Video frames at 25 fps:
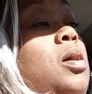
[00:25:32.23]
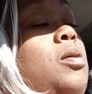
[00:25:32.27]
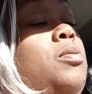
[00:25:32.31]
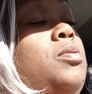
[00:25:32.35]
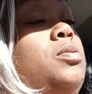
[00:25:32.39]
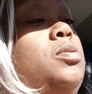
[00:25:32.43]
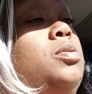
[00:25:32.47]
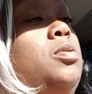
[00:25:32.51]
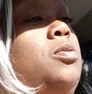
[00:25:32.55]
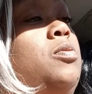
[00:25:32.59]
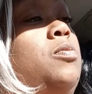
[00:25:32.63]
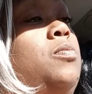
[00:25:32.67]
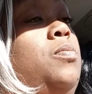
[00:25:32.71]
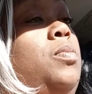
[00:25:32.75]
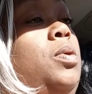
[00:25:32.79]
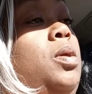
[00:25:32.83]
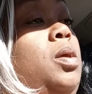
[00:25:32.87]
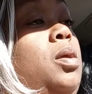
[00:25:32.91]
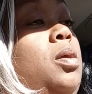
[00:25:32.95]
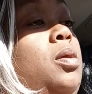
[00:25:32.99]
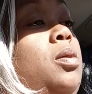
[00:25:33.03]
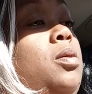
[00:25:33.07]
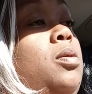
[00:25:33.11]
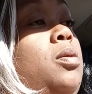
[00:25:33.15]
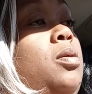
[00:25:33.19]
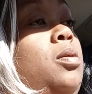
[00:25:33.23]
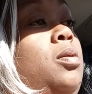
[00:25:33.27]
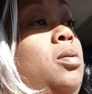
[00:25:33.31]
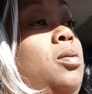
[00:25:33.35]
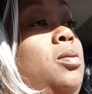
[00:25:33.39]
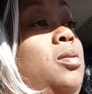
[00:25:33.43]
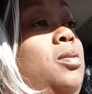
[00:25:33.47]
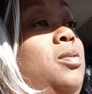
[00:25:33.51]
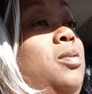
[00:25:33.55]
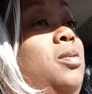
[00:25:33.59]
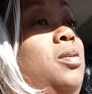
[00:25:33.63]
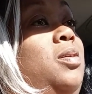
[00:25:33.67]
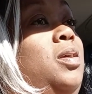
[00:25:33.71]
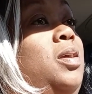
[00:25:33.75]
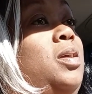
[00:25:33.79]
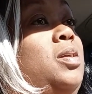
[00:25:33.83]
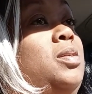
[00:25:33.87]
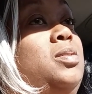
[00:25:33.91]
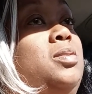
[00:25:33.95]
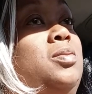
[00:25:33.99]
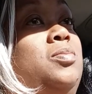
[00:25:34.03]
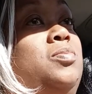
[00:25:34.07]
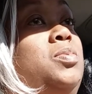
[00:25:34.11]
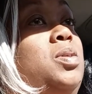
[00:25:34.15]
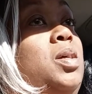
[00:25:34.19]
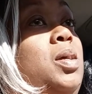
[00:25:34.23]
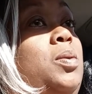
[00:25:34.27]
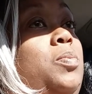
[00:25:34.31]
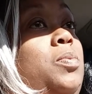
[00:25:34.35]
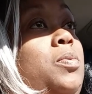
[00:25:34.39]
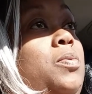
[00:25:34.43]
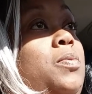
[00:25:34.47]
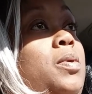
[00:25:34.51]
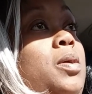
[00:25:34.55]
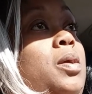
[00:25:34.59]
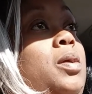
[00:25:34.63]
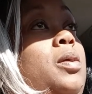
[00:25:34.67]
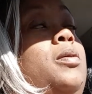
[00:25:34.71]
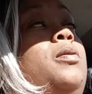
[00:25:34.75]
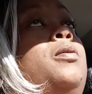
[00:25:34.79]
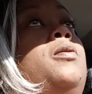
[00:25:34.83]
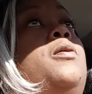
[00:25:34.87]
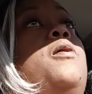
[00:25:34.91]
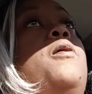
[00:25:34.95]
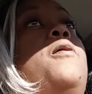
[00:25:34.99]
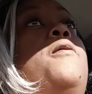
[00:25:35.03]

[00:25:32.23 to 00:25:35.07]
I was going to be here in some type of way.